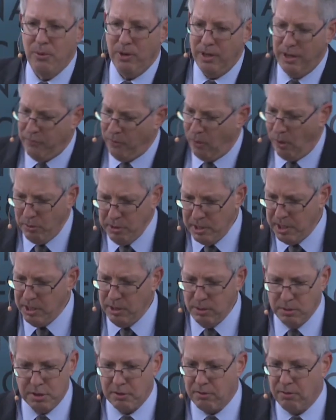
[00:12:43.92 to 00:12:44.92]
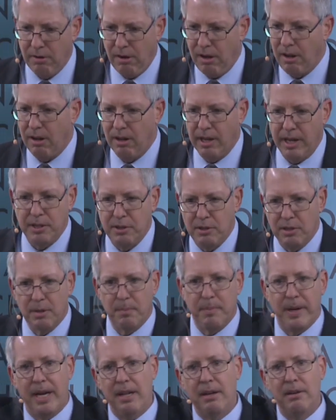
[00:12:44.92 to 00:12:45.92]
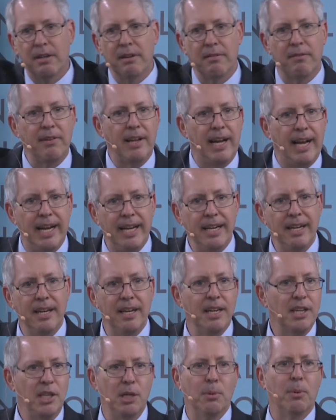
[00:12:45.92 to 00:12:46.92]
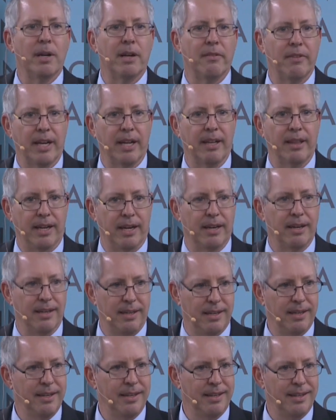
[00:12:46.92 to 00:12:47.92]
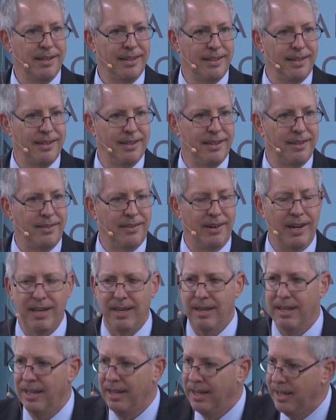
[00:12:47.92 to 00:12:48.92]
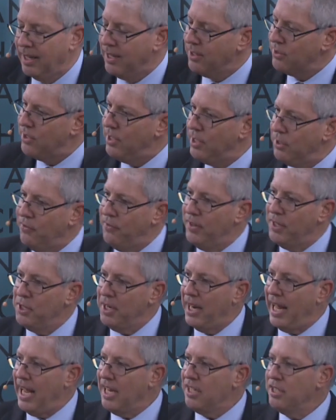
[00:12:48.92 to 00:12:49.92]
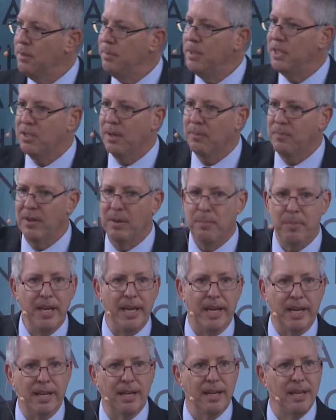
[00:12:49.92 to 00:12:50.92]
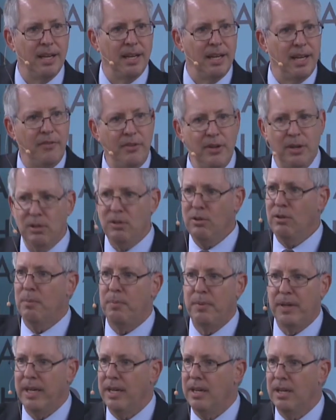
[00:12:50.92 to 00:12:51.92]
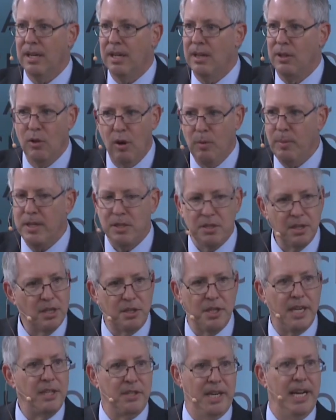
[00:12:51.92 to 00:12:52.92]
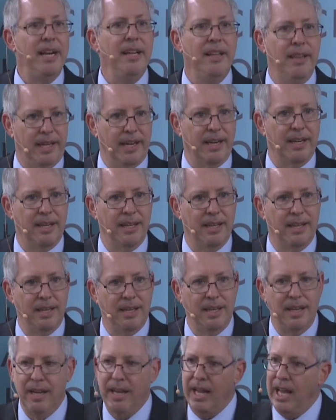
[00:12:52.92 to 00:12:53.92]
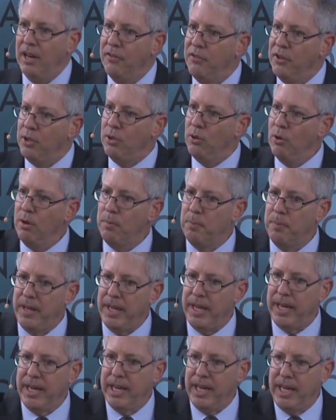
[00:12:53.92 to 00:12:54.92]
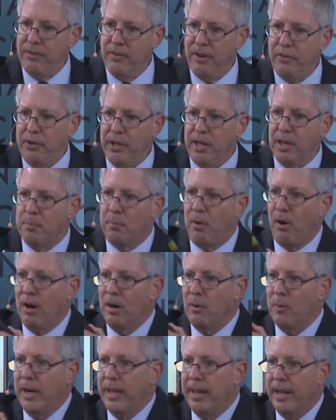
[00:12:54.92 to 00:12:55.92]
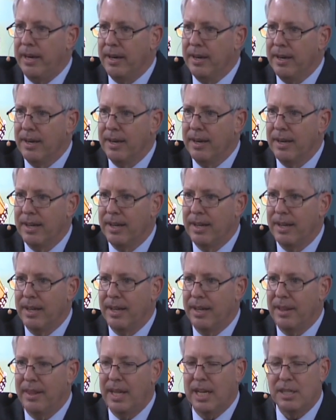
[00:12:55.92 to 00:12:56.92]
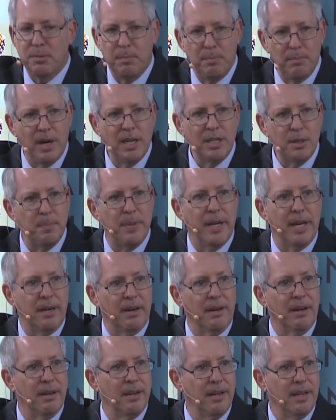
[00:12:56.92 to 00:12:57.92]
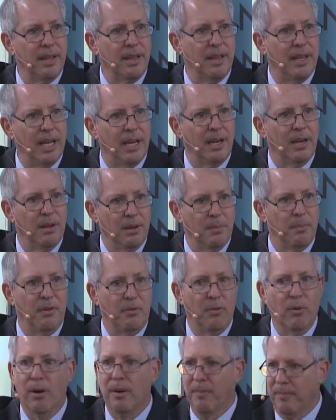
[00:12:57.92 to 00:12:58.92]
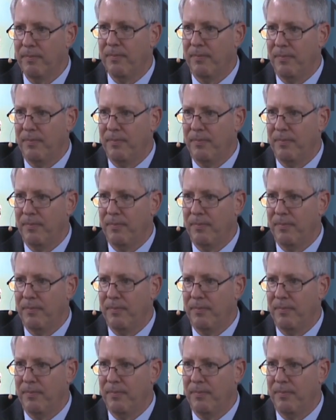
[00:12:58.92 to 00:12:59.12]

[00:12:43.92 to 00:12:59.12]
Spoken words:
If all you can do is crawl and your competitor can fly, you will never get there. Right? So this vision has to be something big. If you don't do it big, nobody's going to change anything. And if you do it big, even if you get partway there, that's much better than before.